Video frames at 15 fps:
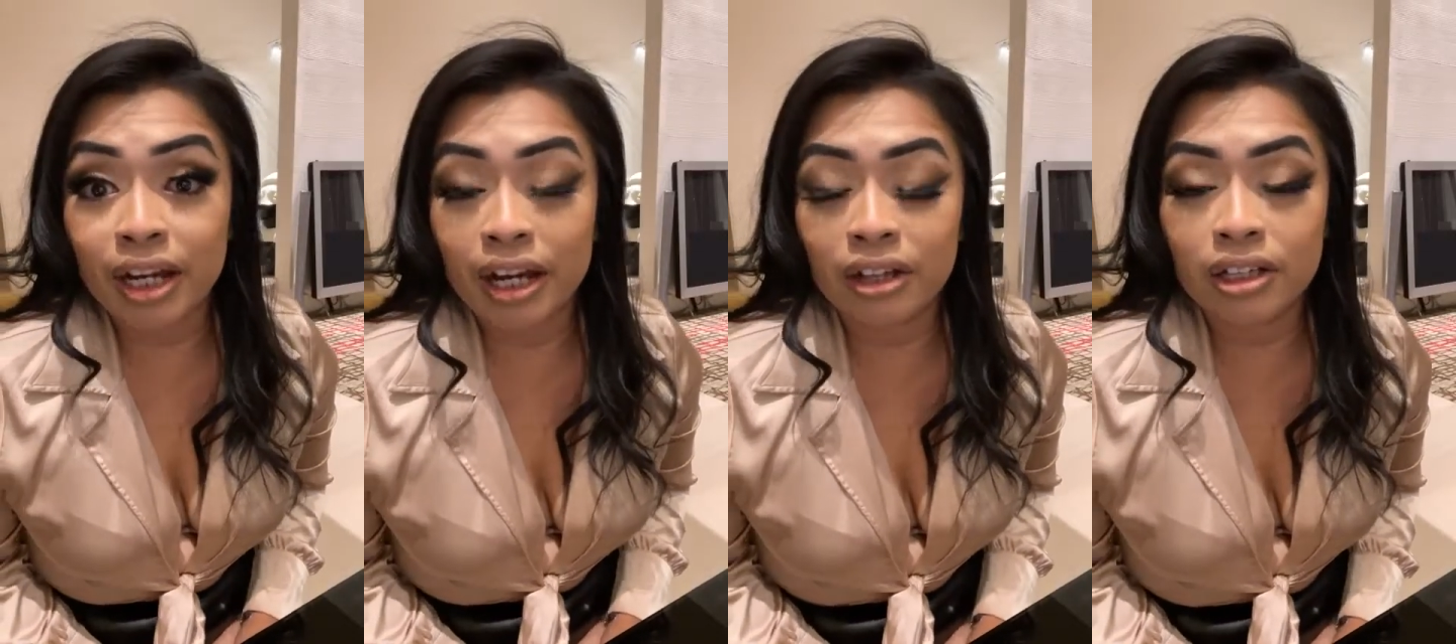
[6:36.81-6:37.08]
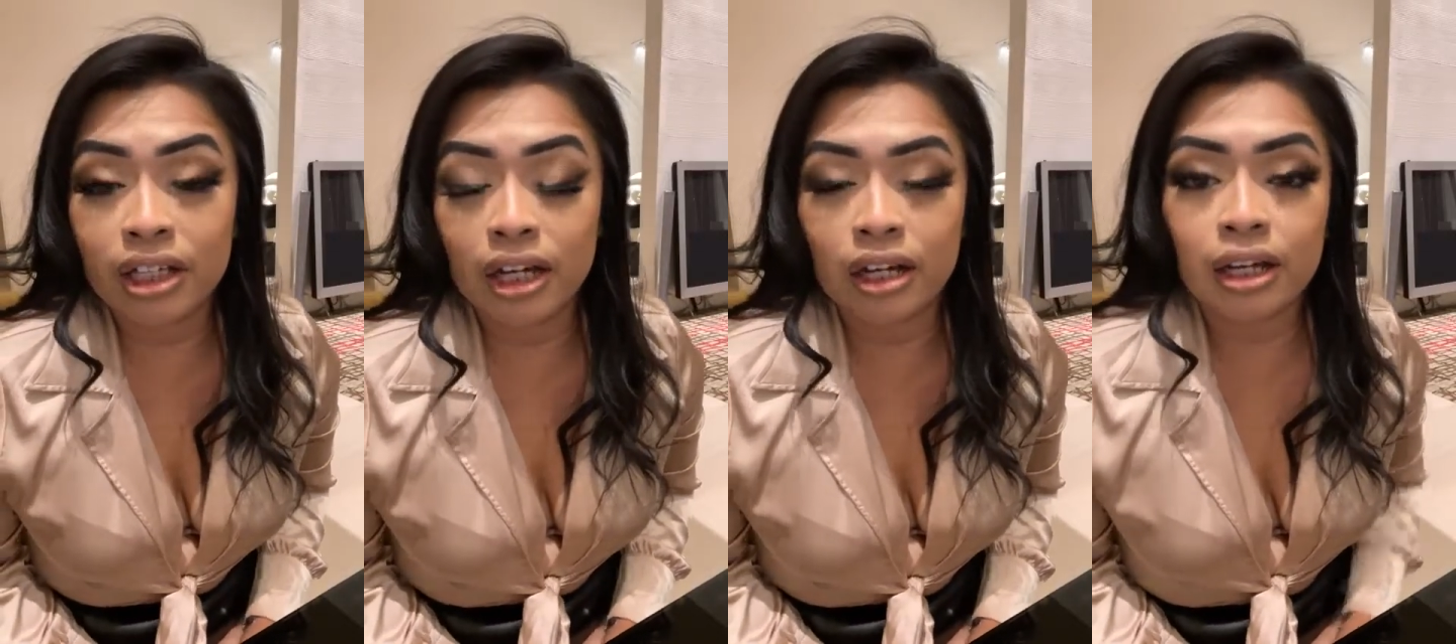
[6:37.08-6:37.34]

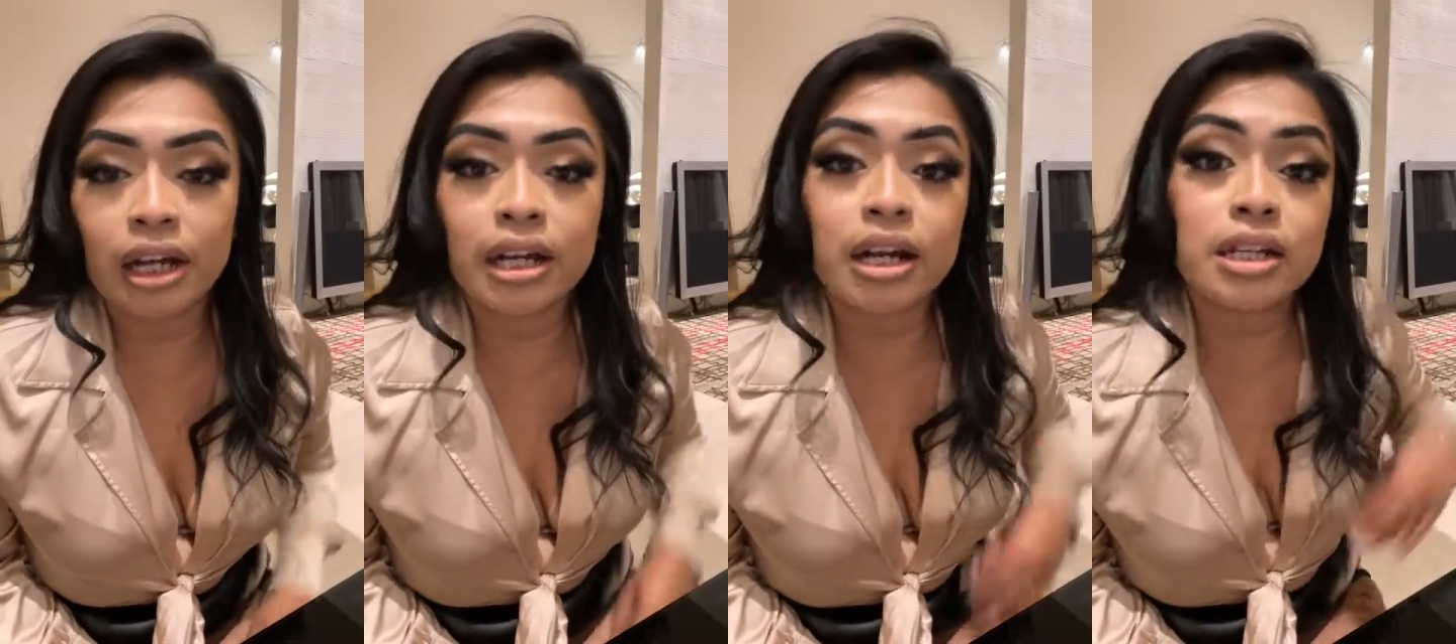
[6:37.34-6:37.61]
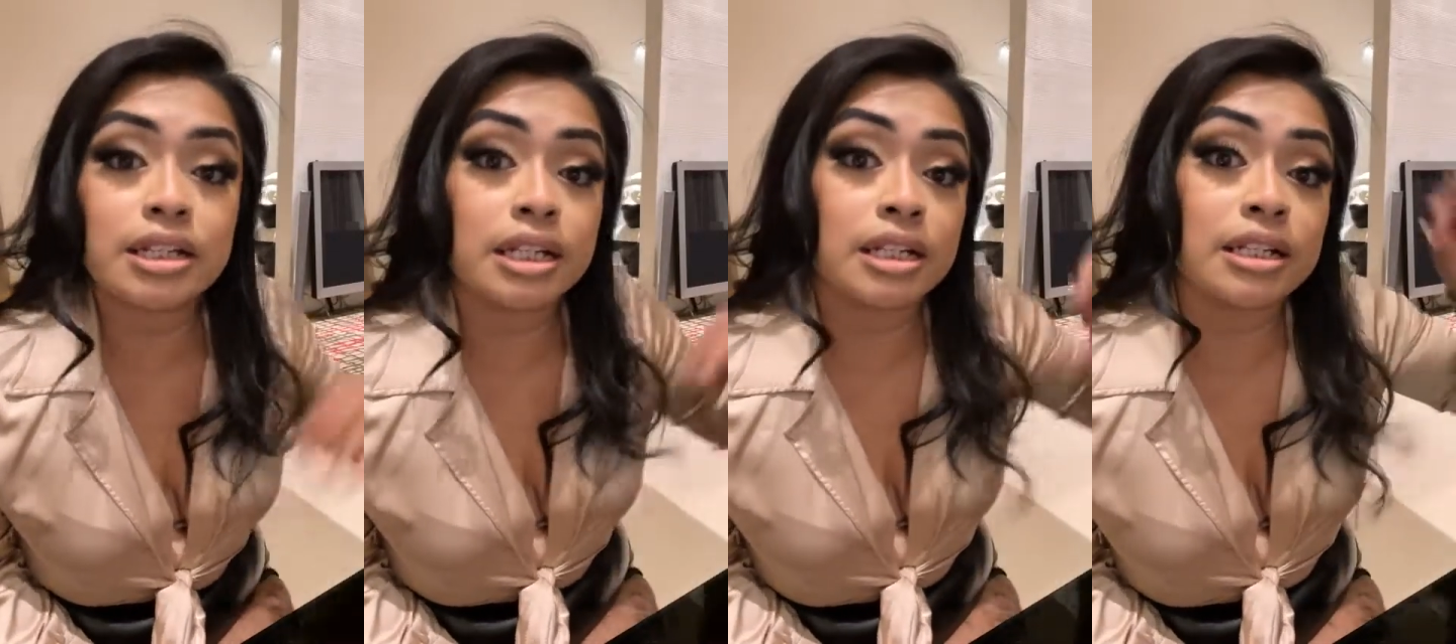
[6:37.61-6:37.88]
Hell yeah. I
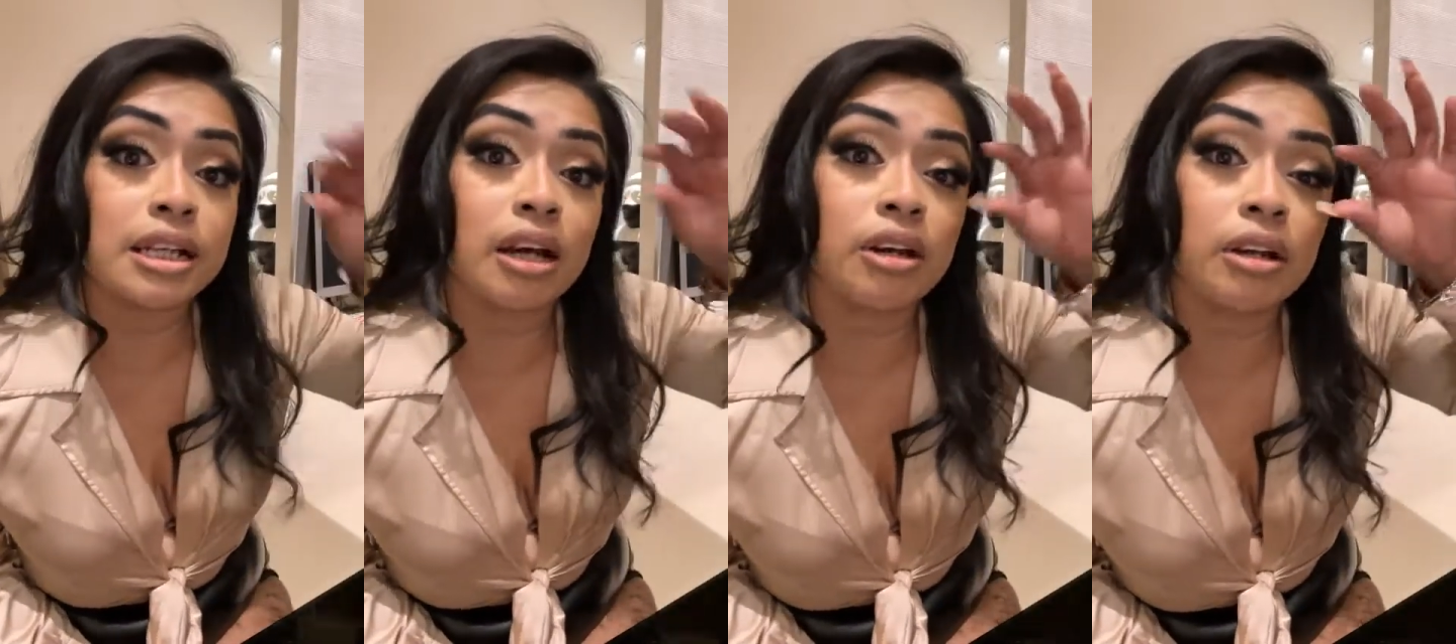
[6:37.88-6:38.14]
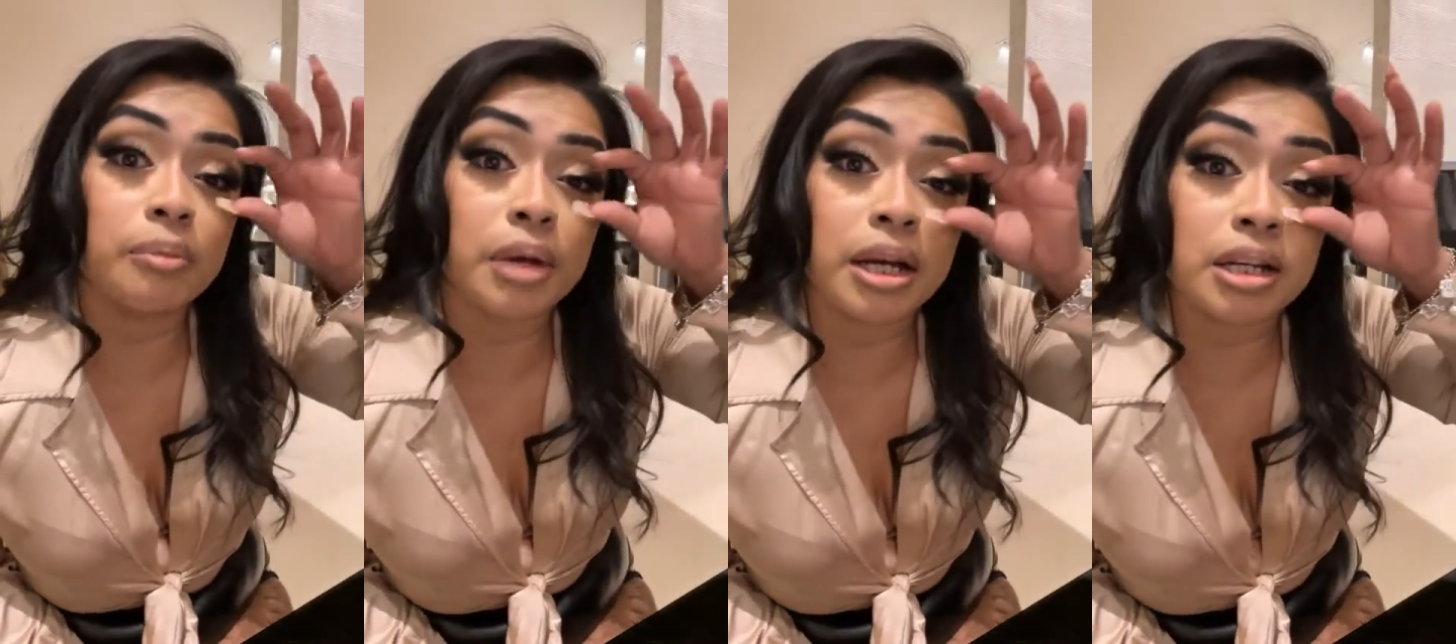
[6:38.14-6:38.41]
got dick
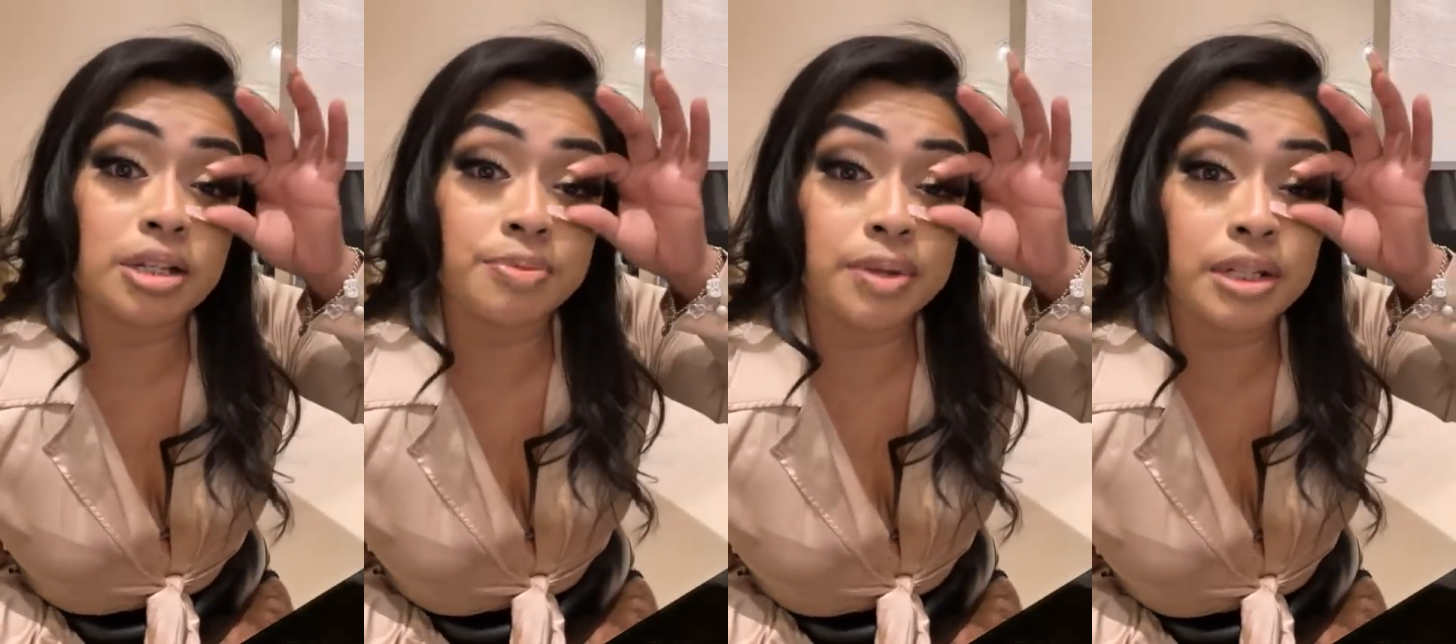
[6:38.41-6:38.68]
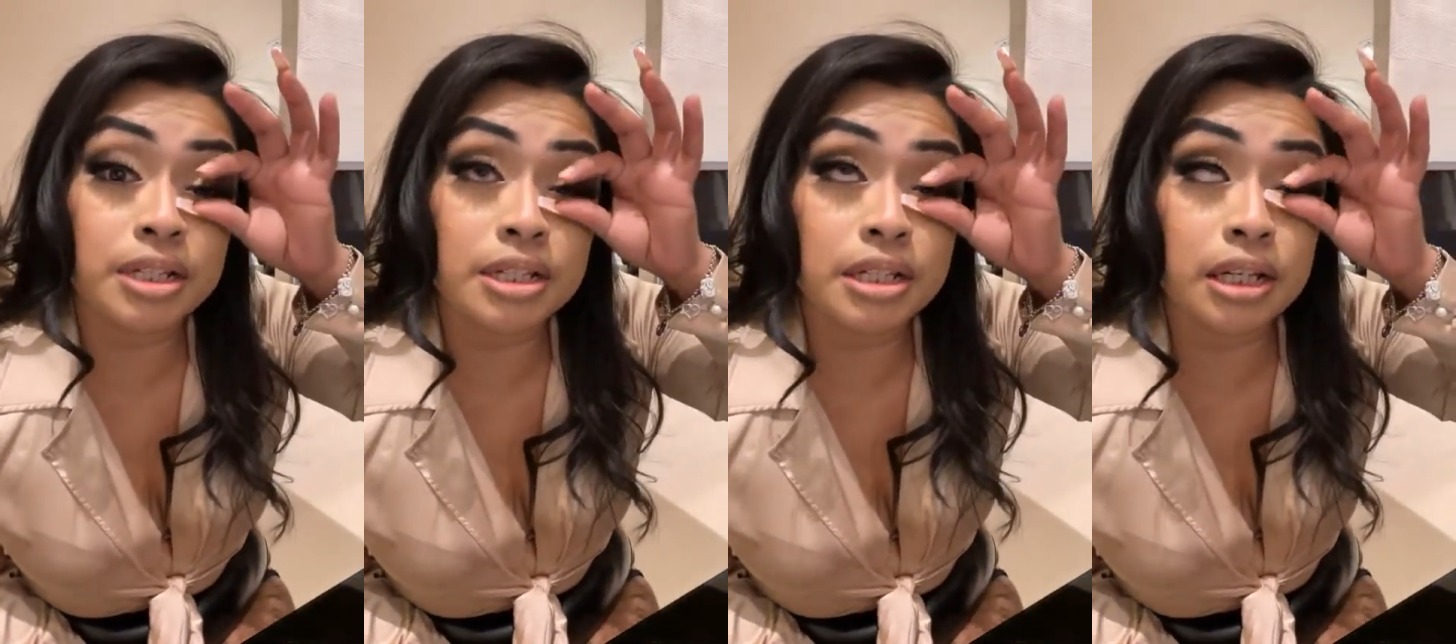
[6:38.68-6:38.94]
down and my
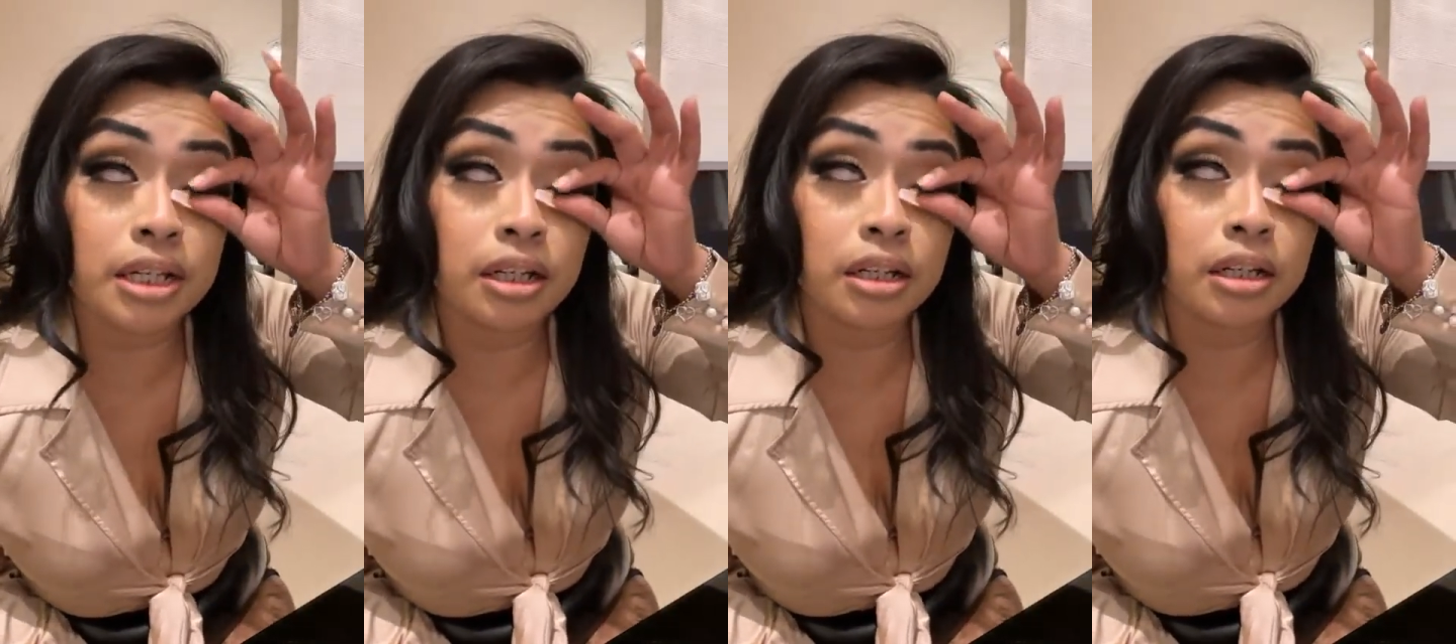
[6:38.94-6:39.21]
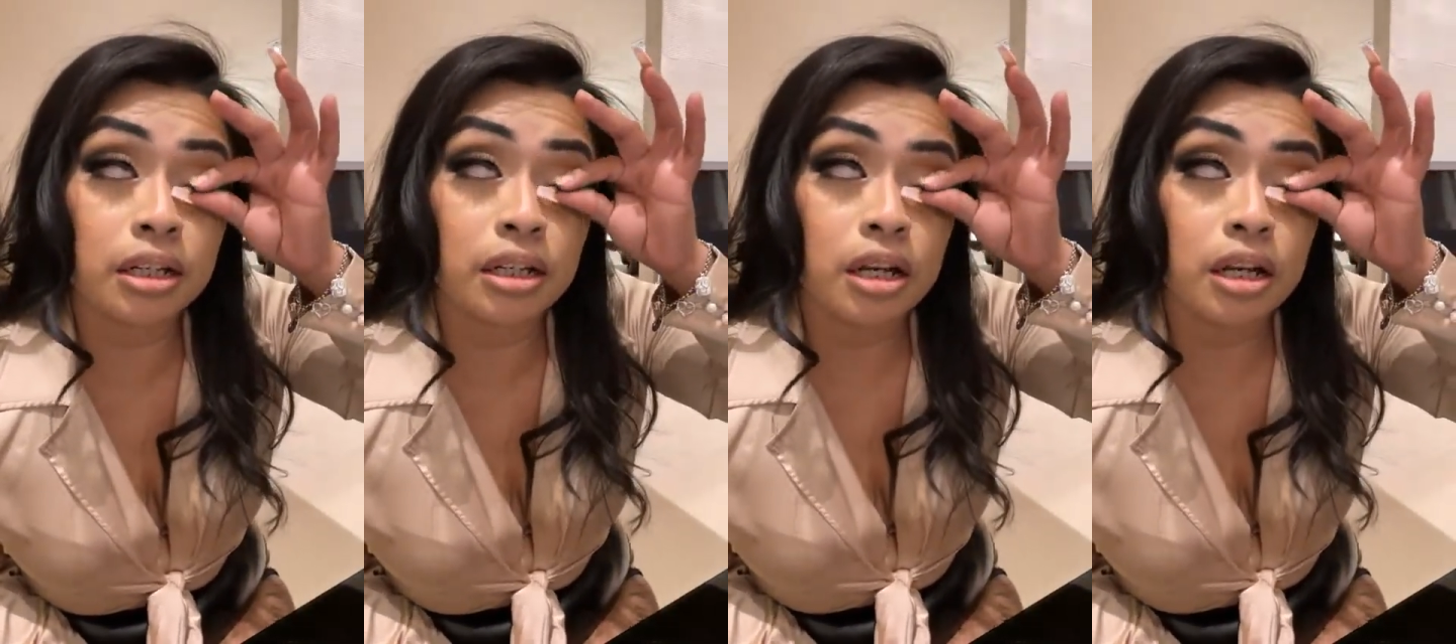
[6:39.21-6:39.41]
husband's dick.